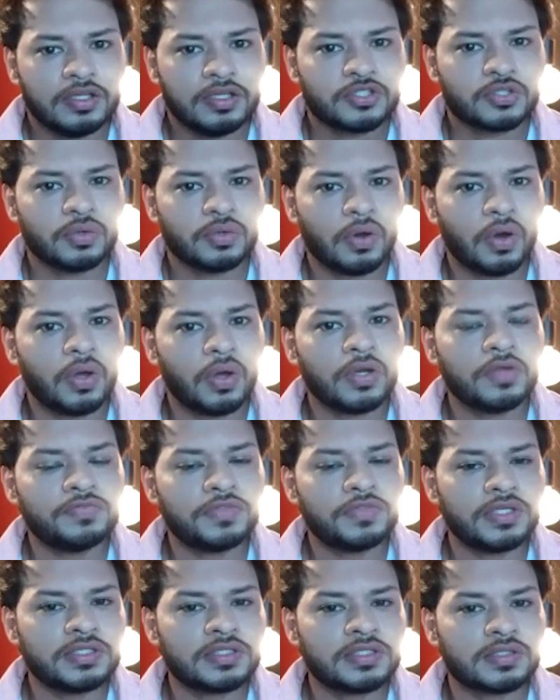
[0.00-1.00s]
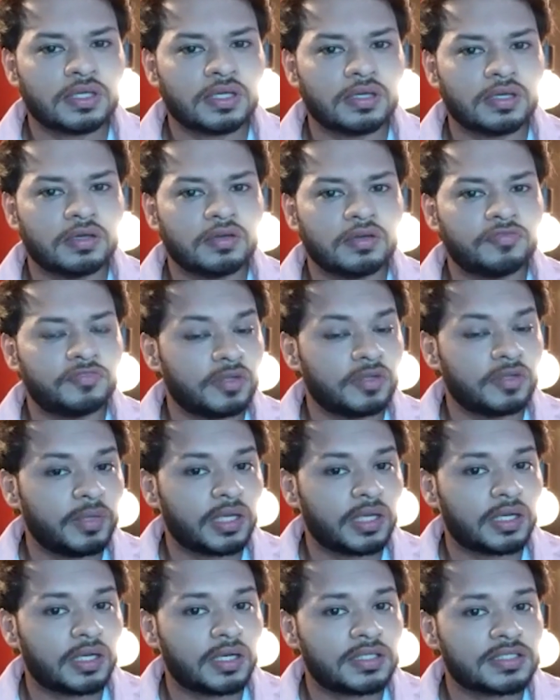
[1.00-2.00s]
So all of these uh,
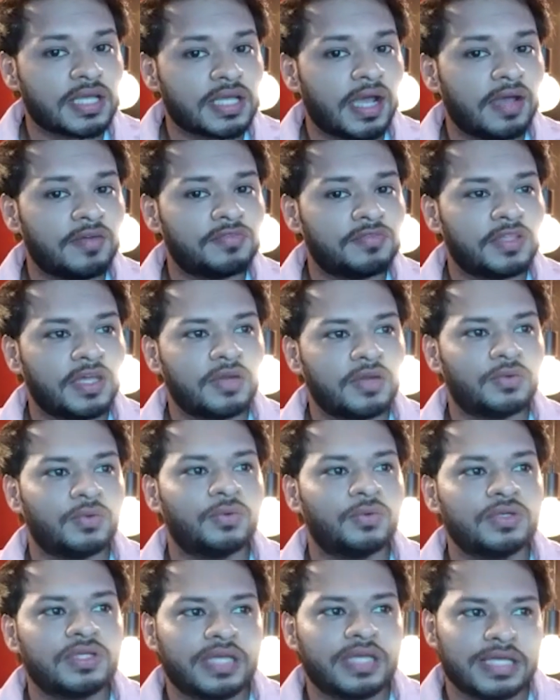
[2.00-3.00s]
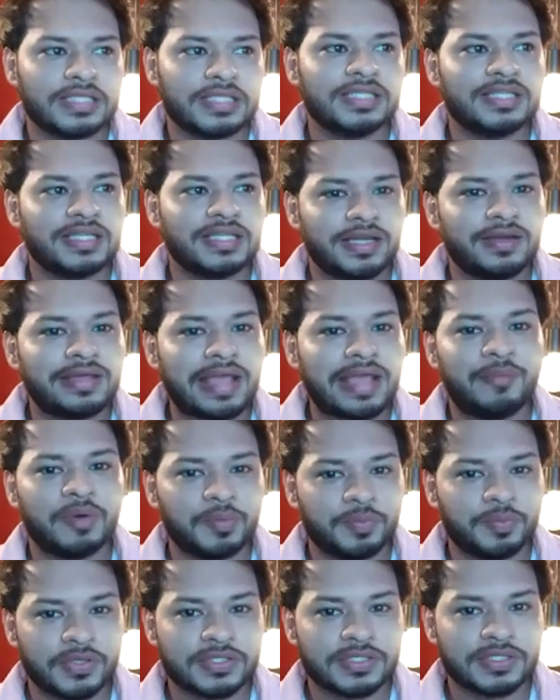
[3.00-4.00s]
filmmakers have their own designated
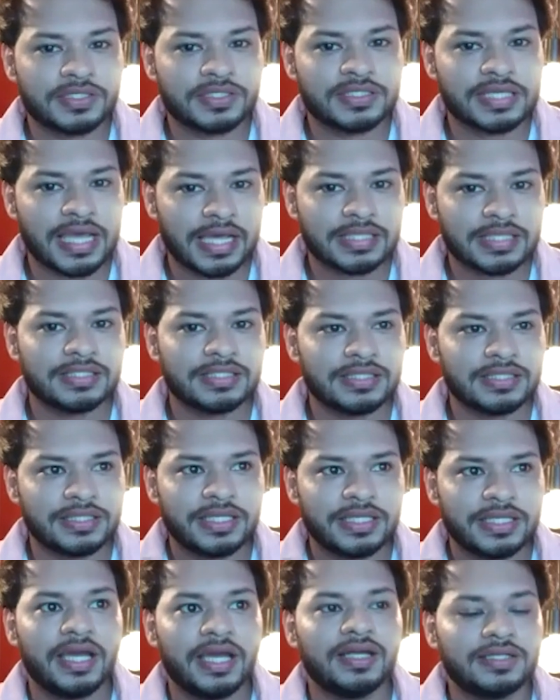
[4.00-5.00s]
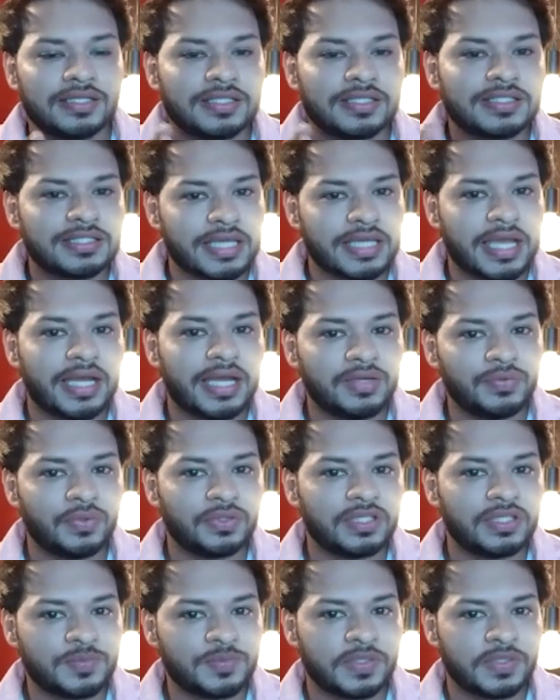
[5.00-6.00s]
camera persons, as in they understand
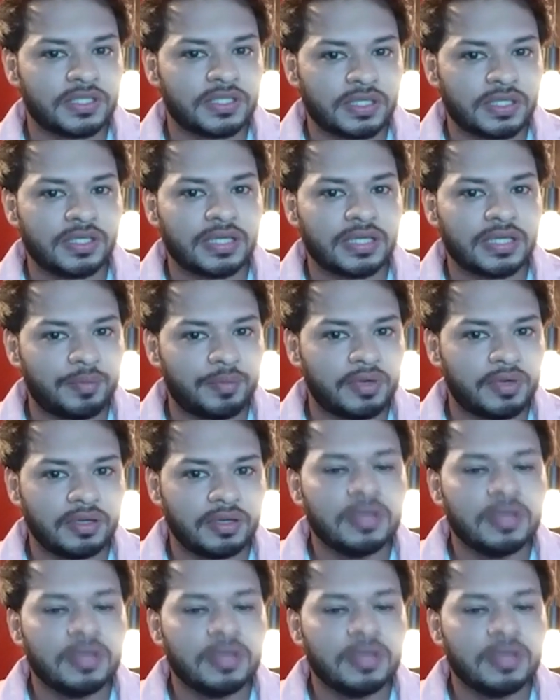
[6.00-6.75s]
what this particular camera.